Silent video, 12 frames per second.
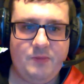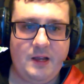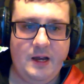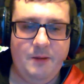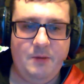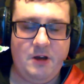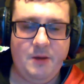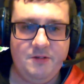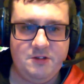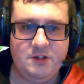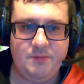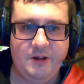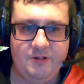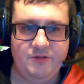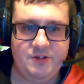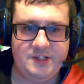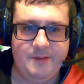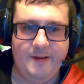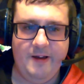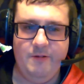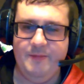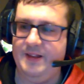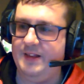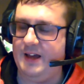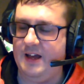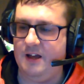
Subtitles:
I'll come on to Top Loader in just a moment.